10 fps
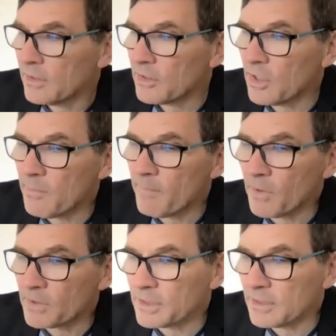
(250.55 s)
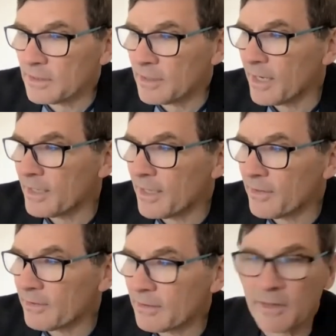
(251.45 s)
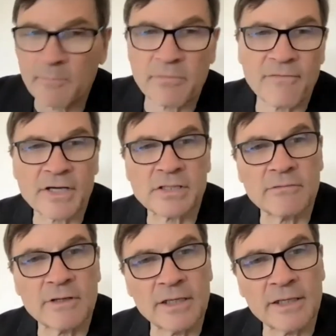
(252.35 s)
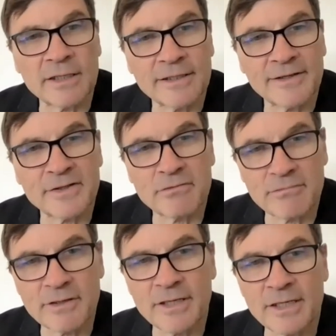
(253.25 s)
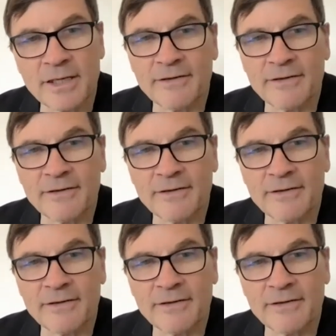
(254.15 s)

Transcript: the human body than any other kind of profession, really. You know, you really kind